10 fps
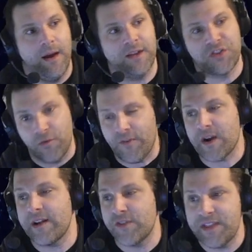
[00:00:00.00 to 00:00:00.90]
So far,
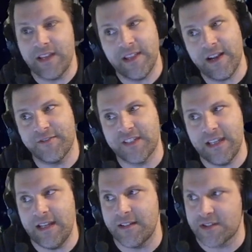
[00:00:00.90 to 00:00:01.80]
everything that I've
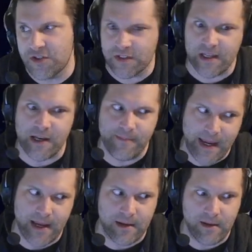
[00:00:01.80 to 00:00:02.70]
seen is just like,
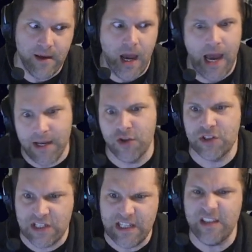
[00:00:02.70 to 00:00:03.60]
man, I could
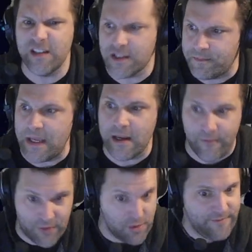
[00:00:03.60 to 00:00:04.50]
see this being a
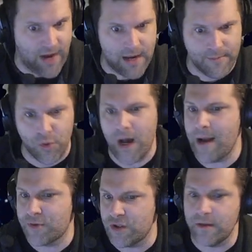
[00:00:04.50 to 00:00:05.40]
very viable
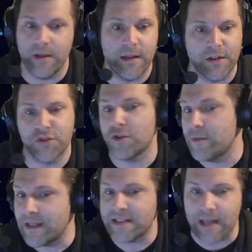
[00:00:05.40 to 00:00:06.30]
option in a
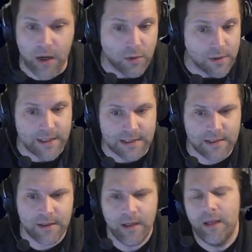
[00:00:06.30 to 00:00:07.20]
tournament style
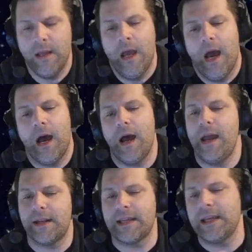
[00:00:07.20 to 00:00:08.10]
list.
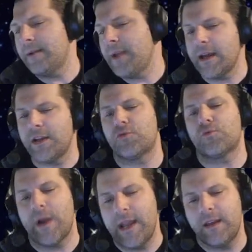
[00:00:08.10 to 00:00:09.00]
And again, I'm not going
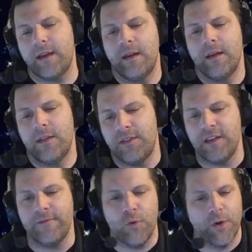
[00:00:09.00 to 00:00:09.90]
to rank
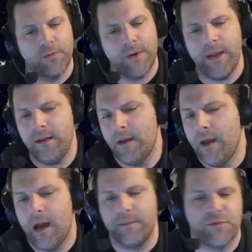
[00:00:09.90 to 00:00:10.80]
the Void Ray.
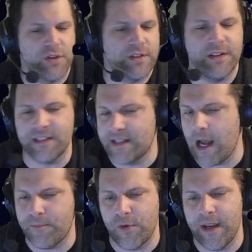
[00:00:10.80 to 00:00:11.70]
I'm just going to
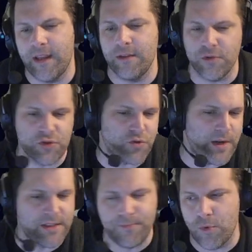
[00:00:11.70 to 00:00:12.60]
stop ranking those
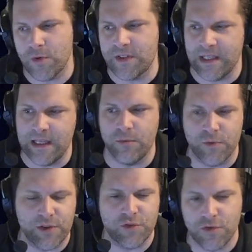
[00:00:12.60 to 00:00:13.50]
transports in
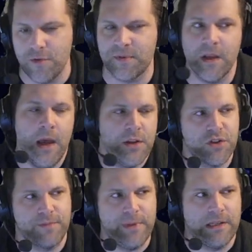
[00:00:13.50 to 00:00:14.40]
with the troops
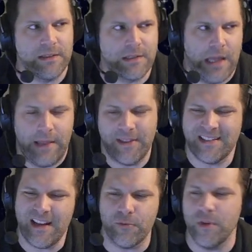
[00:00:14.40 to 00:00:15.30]
just because that's
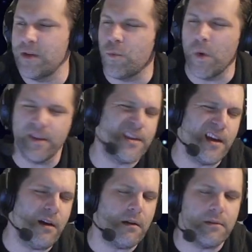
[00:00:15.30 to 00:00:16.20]
not really what they
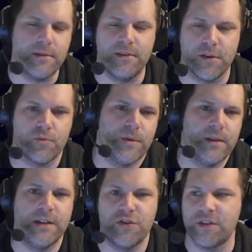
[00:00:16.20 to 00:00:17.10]
are. They're
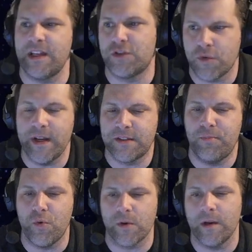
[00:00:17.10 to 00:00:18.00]
really just a
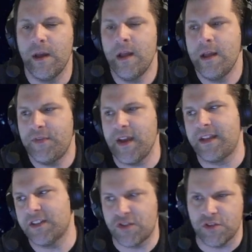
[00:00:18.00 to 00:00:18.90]
transport. that
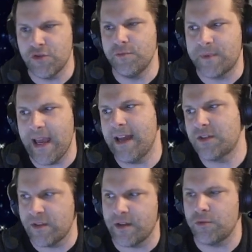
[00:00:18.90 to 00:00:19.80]
gets the troop tag
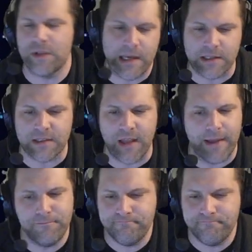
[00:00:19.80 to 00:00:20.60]
so they don't take a slot.